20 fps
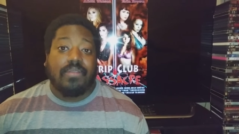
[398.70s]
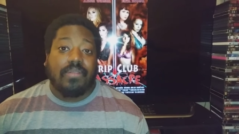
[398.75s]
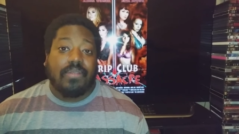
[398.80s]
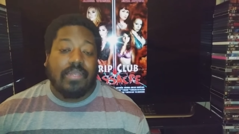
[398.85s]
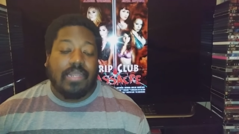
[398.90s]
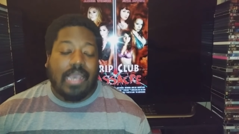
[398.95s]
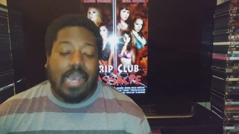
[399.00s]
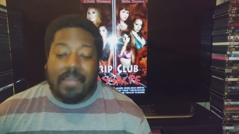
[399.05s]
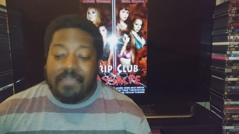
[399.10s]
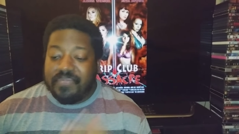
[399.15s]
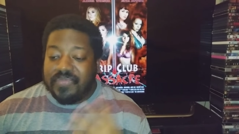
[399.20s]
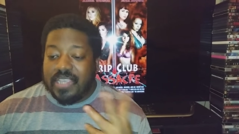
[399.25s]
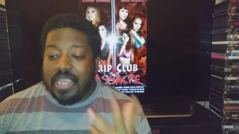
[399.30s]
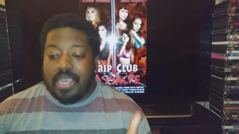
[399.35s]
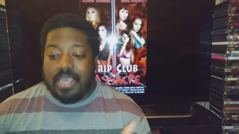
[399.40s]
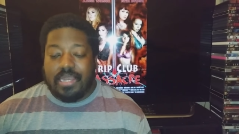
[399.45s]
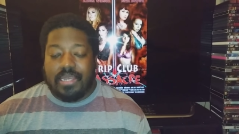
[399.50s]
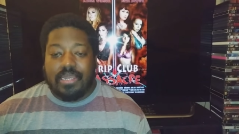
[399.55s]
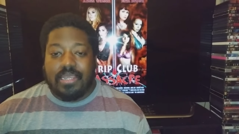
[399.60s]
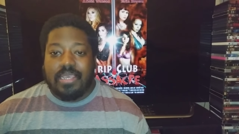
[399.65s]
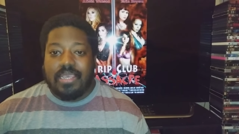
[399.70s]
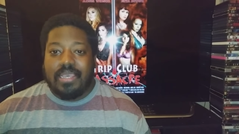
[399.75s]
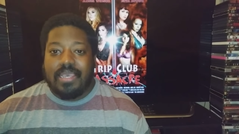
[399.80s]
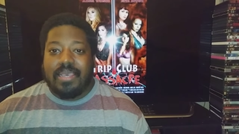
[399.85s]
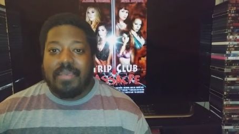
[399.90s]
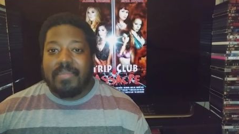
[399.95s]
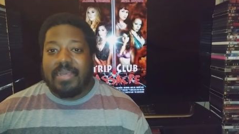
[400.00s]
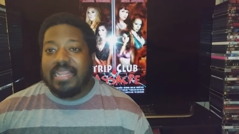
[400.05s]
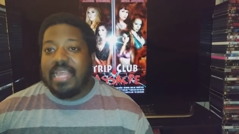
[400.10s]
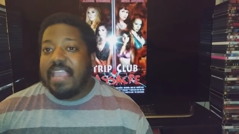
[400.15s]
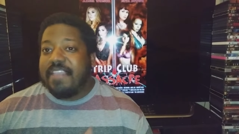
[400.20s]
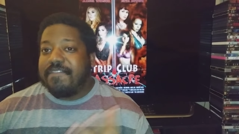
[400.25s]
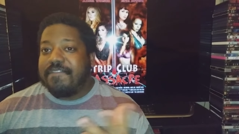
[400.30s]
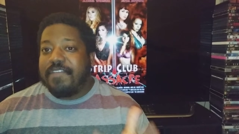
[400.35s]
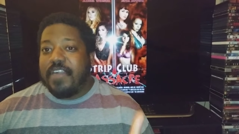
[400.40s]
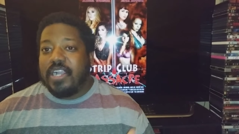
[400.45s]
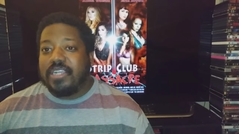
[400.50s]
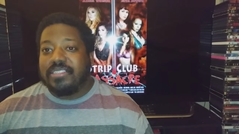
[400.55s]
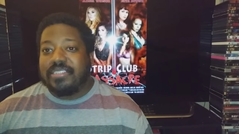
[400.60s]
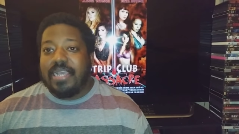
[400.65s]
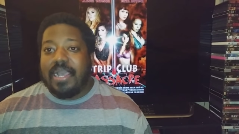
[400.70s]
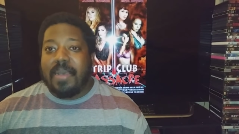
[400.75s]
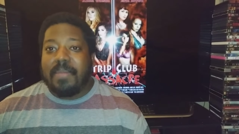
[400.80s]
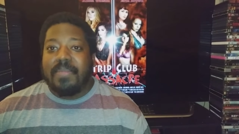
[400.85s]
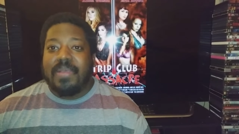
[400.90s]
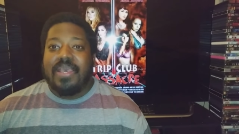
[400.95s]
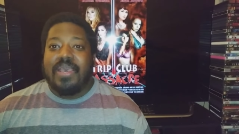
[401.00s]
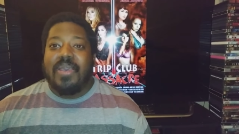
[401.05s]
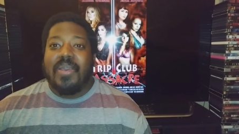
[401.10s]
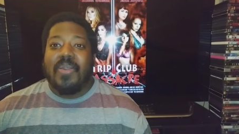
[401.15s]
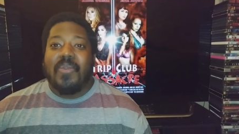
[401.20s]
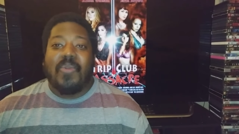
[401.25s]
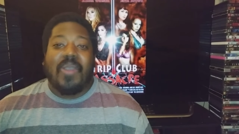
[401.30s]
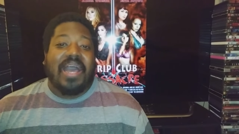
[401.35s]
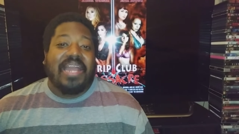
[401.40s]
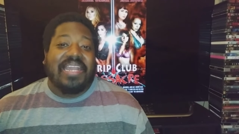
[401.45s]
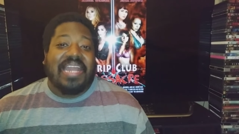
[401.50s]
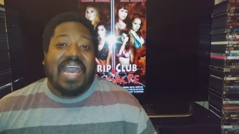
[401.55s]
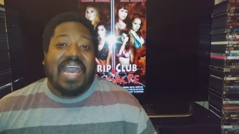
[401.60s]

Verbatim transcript: I'm done. My life fucked up. Why not?